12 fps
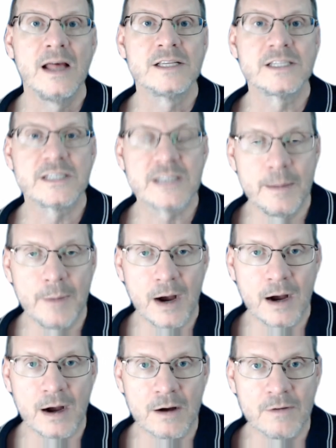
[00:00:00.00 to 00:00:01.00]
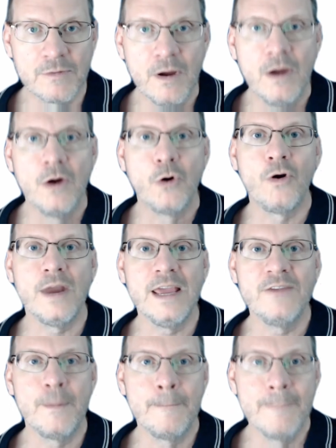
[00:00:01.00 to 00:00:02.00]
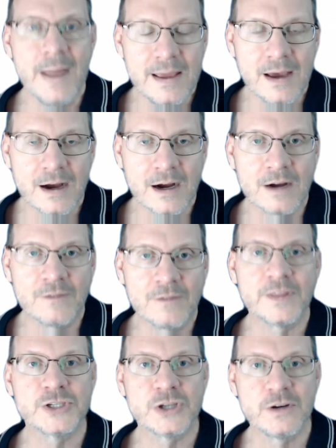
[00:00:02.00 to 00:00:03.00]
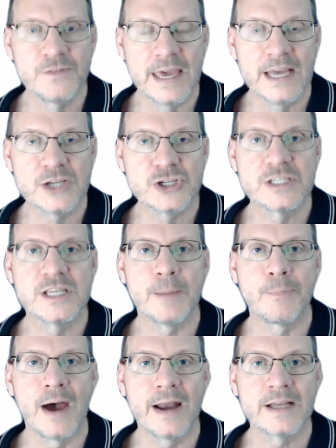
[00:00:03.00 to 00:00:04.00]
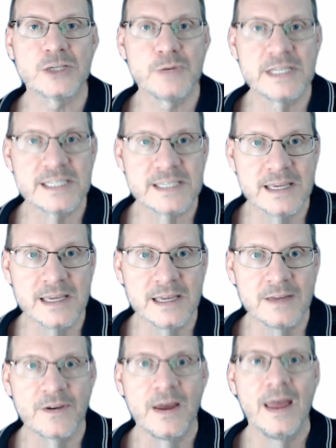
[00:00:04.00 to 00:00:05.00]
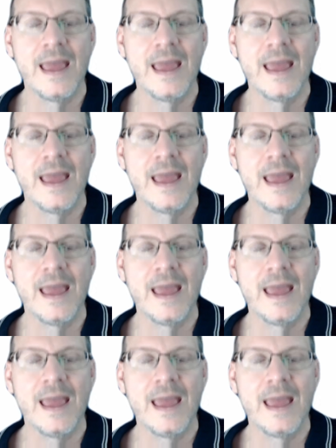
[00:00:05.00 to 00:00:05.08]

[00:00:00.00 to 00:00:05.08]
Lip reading: some of, or even many of, the certifications that products receive